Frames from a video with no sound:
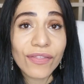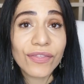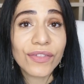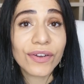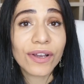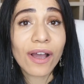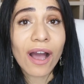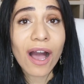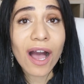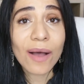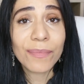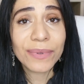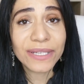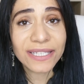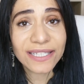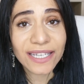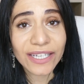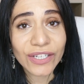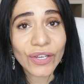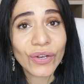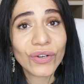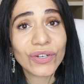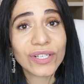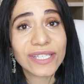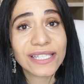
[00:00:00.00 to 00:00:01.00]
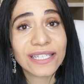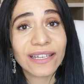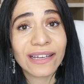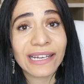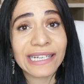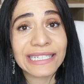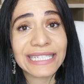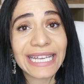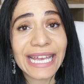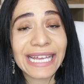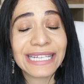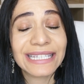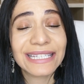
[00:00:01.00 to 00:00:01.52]
The carbon
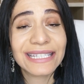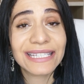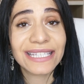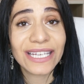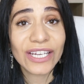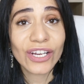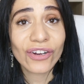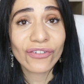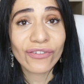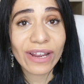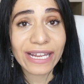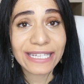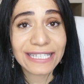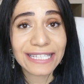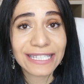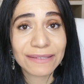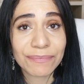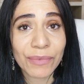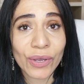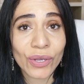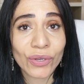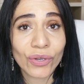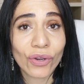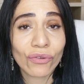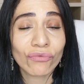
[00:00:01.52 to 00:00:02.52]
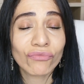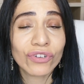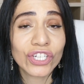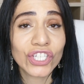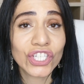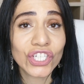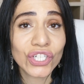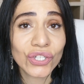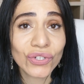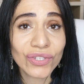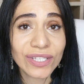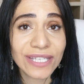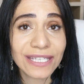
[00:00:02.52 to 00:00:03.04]
dioxide in cigarette smoke
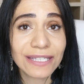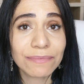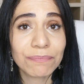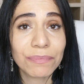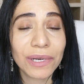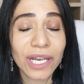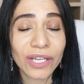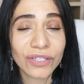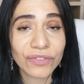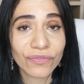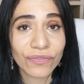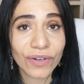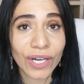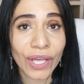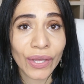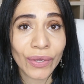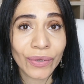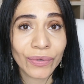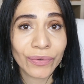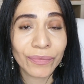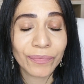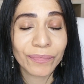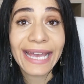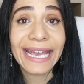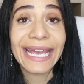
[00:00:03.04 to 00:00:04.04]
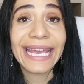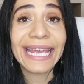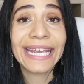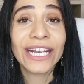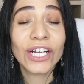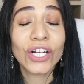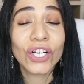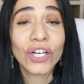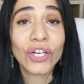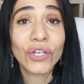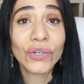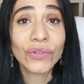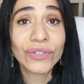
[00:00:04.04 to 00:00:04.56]
reduces blood flow,
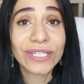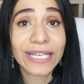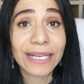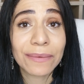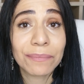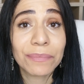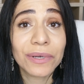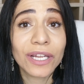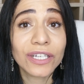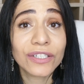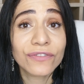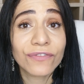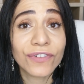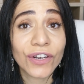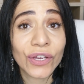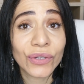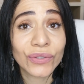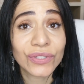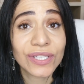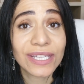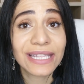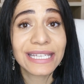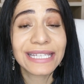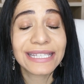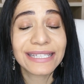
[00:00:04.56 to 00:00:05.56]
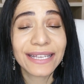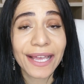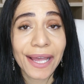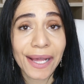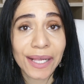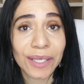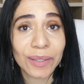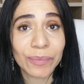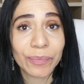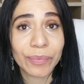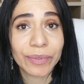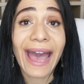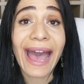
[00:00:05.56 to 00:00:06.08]
including blood flow to the
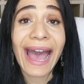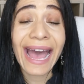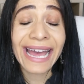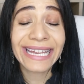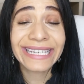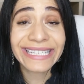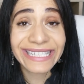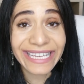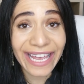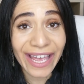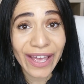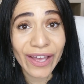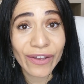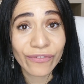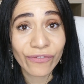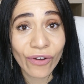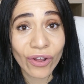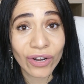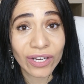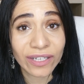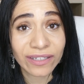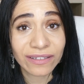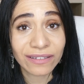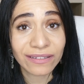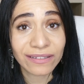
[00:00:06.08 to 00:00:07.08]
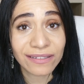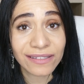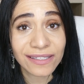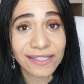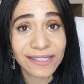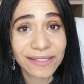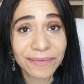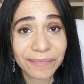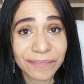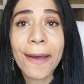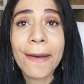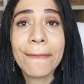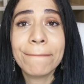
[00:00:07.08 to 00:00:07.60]
scalp and hair
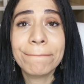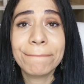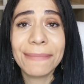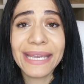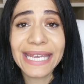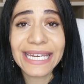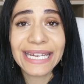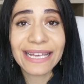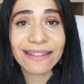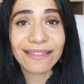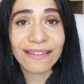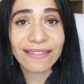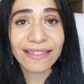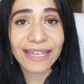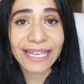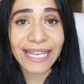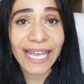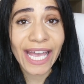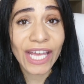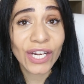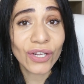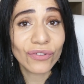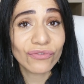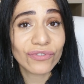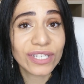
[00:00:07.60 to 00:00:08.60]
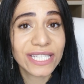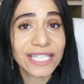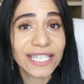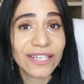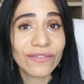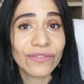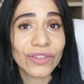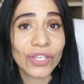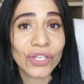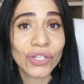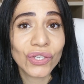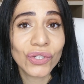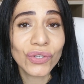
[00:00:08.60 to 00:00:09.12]
follicles, meaning that they cannot
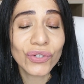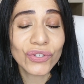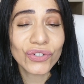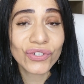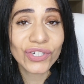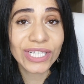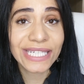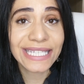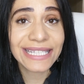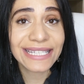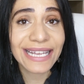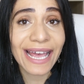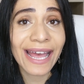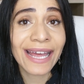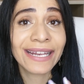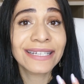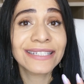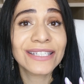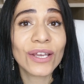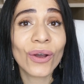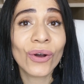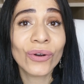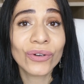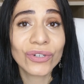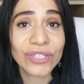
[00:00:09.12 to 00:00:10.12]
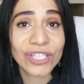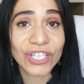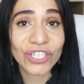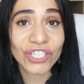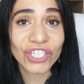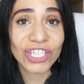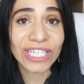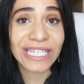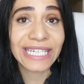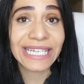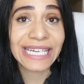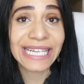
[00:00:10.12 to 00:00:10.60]
receive the nutrients and oxygen